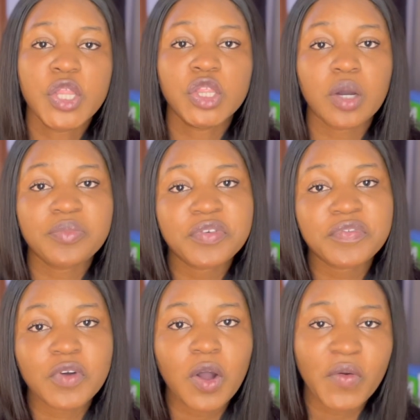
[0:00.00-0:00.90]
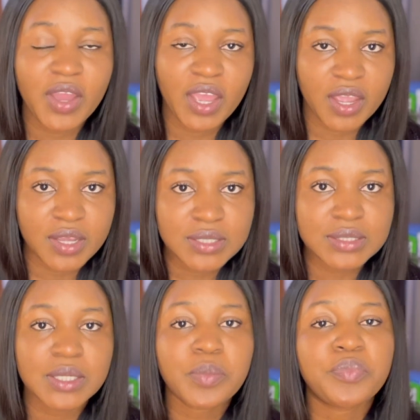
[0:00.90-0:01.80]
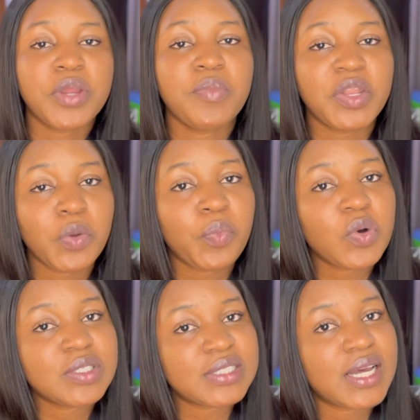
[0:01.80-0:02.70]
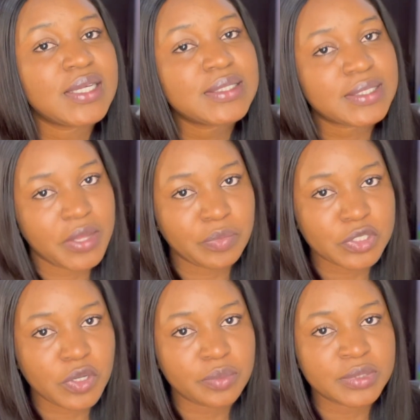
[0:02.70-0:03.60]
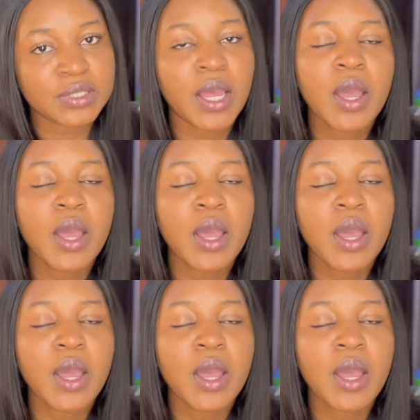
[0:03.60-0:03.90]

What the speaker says: Number 4 is premenopausal symptoms.